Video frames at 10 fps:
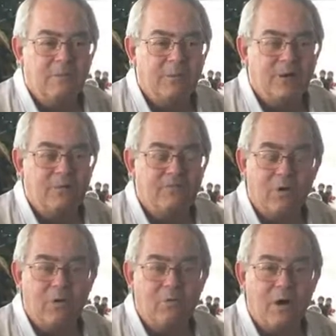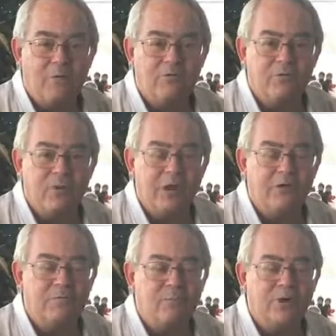Photowatt was a great
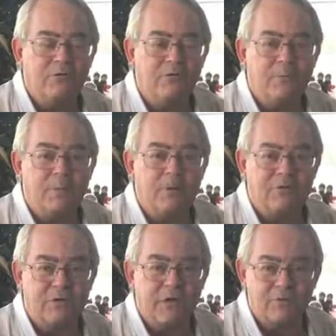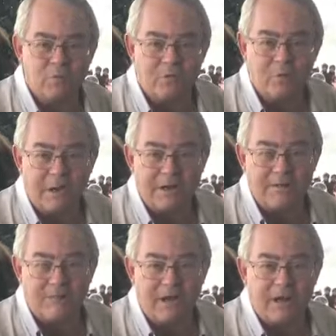inspiration to me because I got to work right
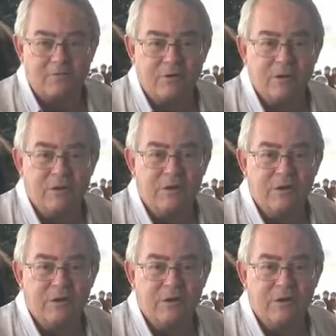in the factory,